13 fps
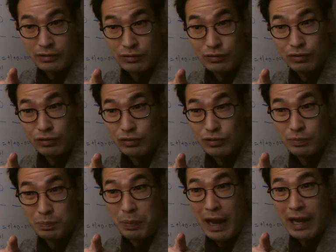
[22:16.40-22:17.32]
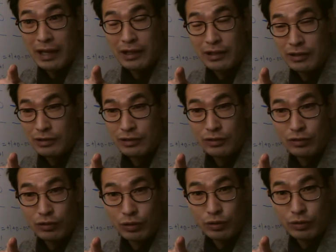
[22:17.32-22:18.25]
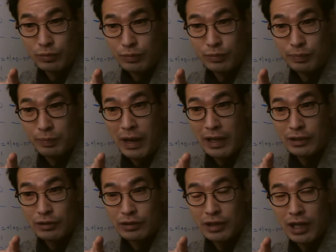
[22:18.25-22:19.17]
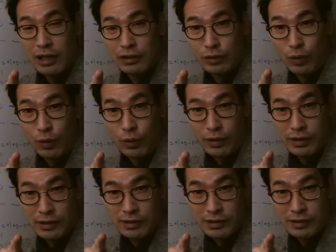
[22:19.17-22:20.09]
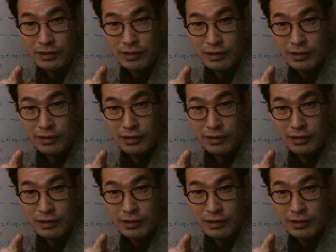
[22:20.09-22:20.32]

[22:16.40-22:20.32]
Do you buy the child toys?